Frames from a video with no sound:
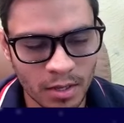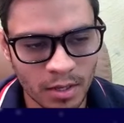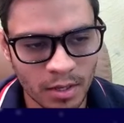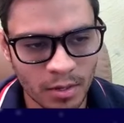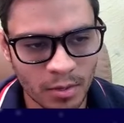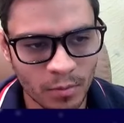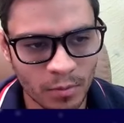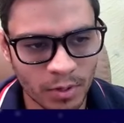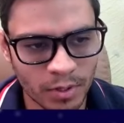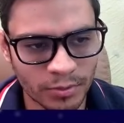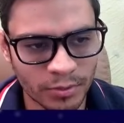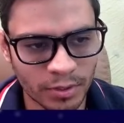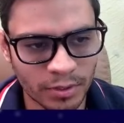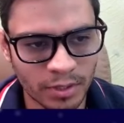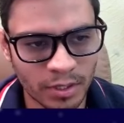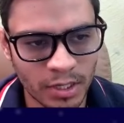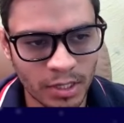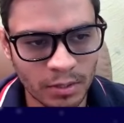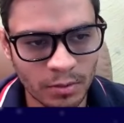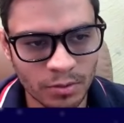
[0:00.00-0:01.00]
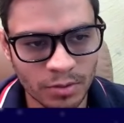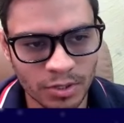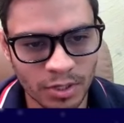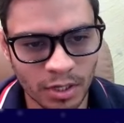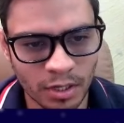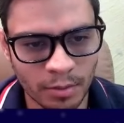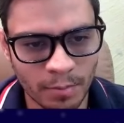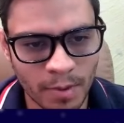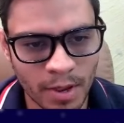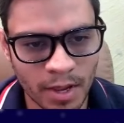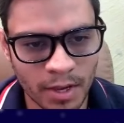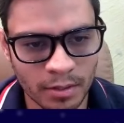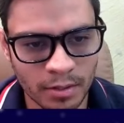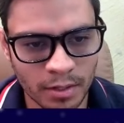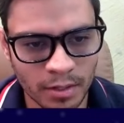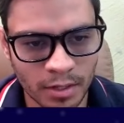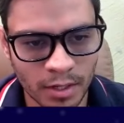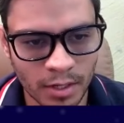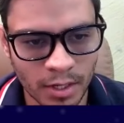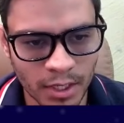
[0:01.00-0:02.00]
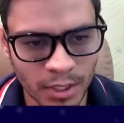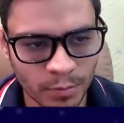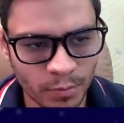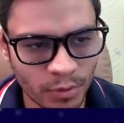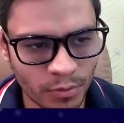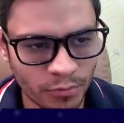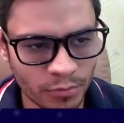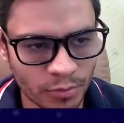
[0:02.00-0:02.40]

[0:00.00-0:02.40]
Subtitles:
we're threatening to checkmate in the next move.